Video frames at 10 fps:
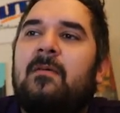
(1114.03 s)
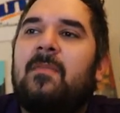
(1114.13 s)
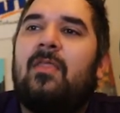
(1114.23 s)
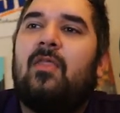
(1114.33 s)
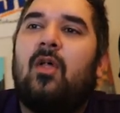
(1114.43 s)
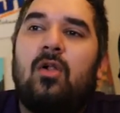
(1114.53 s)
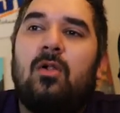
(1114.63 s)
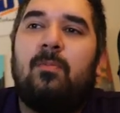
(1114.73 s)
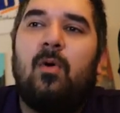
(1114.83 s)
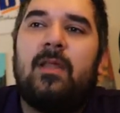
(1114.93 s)
And the whole
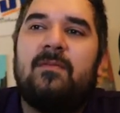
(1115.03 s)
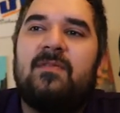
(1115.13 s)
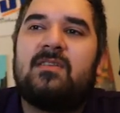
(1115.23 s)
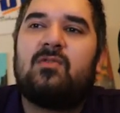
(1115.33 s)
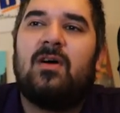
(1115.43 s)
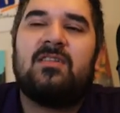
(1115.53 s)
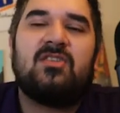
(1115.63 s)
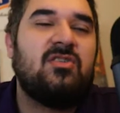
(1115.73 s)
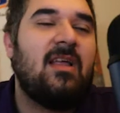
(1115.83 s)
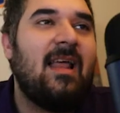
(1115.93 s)
point of this
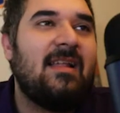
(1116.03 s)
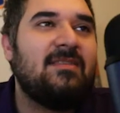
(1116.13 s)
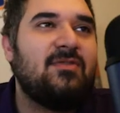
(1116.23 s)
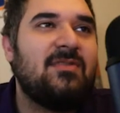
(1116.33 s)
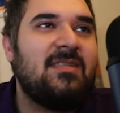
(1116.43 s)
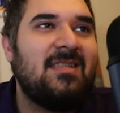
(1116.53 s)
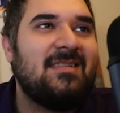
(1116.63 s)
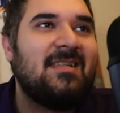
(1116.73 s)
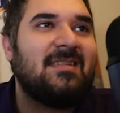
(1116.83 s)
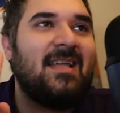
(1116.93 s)
question, and as you can see, this
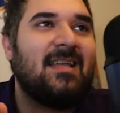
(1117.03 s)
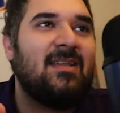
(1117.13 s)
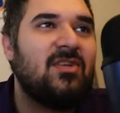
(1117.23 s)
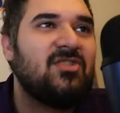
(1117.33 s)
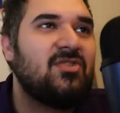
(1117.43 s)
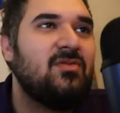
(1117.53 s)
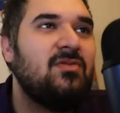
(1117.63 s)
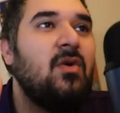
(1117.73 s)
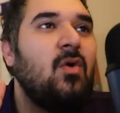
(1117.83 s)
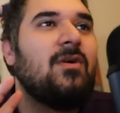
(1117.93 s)
is the second question
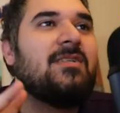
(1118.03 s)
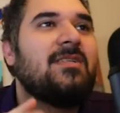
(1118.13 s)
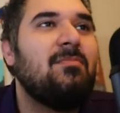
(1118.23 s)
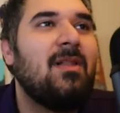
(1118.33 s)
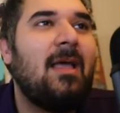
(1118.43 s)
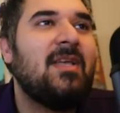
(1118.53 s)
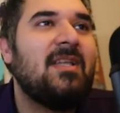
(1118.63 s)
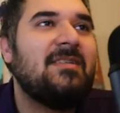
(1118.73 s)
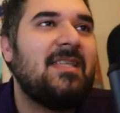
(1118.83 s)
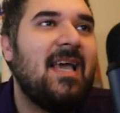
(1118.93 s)
where subliming
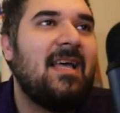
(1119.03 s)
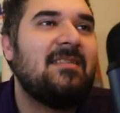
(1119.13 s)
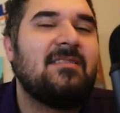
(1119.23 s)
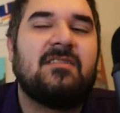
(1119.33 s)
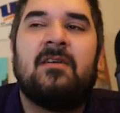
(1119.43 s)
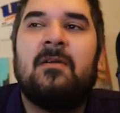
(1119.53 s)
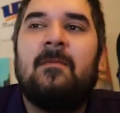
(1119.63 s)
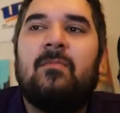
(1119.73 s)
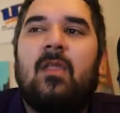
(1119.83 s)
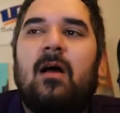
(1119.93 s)
is the answer.
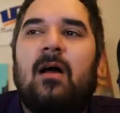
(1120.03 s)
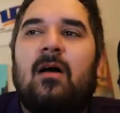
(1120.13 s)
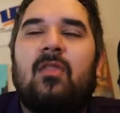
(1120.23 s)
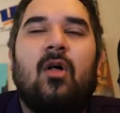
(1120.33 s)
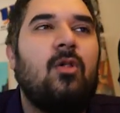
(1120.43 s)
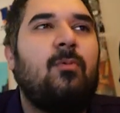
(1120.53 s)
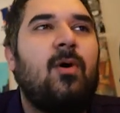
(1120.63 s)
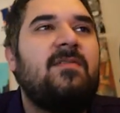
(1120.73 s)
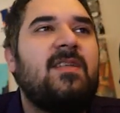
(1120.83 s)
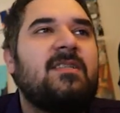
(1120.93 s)
The whole
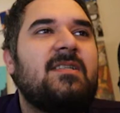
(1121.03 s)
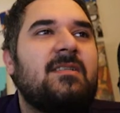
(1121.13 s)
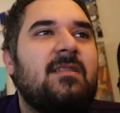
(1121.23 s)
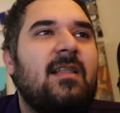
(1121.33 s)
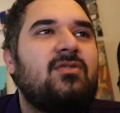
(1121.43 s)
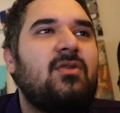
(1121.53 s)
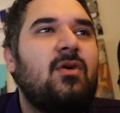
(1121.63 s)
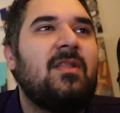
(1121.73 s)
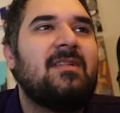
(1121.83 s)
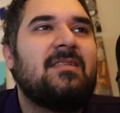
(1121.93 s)
point of this is to let you know
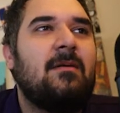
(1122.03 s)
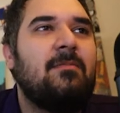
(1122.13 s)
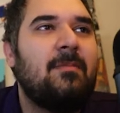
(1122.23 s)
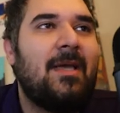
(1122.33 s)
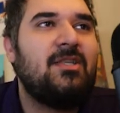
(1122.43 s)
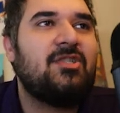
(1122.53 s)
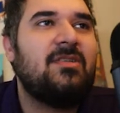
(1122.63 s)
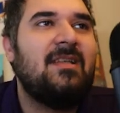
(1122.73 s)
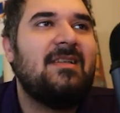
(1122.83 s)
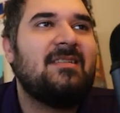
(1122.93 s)
that
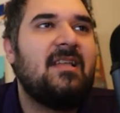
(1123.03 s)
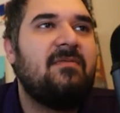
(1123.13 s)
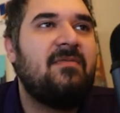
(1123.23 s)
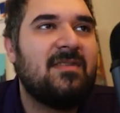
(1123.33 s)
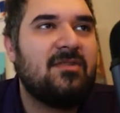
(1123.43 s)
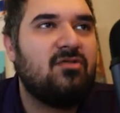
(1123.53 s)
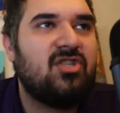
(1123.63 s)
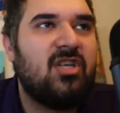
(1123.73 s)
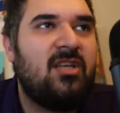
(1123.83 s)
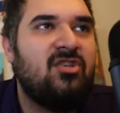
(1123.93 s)
sublimation is a physical
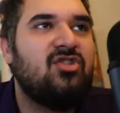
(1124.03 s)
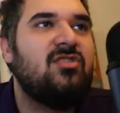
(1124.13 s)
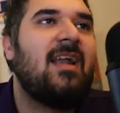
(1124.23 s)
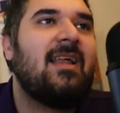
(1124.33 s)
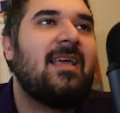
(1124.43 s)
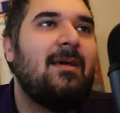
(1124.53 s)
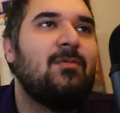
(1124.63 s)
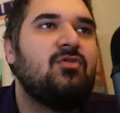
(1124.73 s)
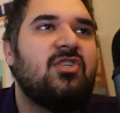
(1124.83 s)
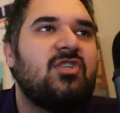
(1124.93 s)
change, not a
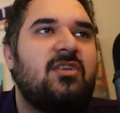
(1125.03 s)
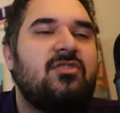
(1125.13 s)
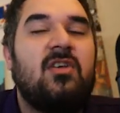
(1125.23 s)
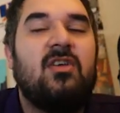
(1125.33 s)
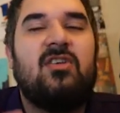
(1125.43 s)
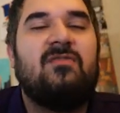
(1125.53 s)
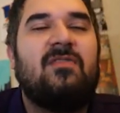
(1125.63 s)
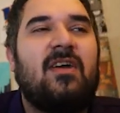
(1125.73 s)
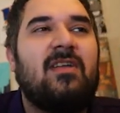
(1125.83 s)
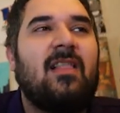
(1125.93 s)
chemical change. You're
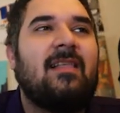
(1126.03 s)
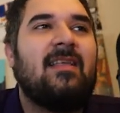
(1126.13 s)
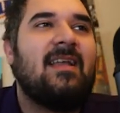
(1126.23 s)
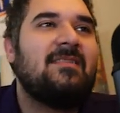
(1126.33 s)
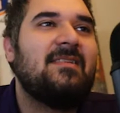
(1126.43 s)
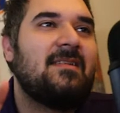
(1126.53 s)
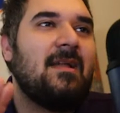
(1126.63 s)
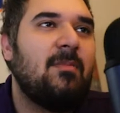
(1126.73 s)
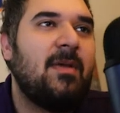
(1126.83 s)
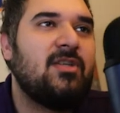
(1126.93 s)
very likely going to see
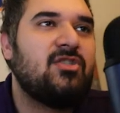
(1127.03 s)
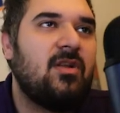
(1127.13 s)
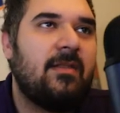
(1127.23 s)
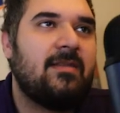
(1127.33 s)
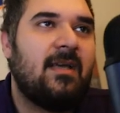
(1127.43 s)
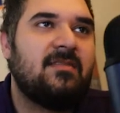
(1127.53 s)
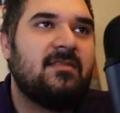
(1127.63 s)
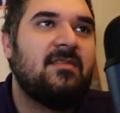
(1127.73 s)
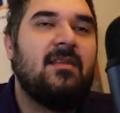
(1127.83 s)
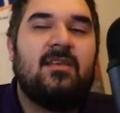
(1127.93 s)
sublimation on the
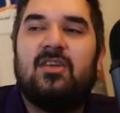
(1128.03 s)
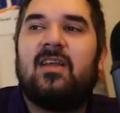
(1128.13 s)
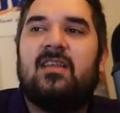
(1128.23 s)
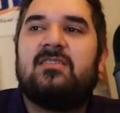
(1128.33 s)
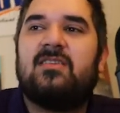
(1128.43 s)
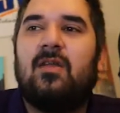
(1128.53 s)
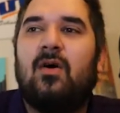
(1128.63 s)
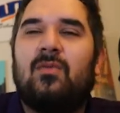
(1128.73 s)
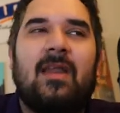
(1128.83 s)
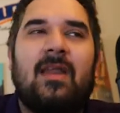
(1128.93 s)
test. You're going to need to
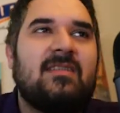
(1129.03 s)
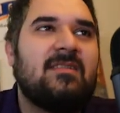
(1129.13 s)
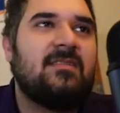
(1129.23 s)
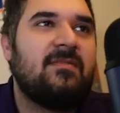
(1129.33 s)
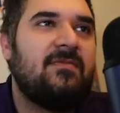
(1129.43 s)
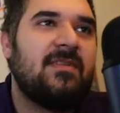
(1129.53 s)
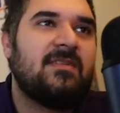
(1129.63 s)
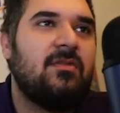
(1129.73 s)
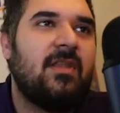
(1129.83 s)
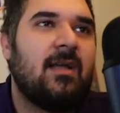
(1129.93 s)
know that it's
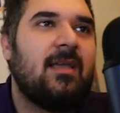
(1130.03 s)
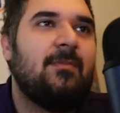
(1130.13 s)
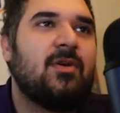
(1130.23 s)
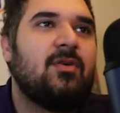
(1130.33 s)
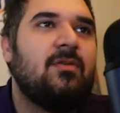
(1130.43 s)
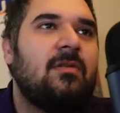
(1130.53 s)
physical, not chemical.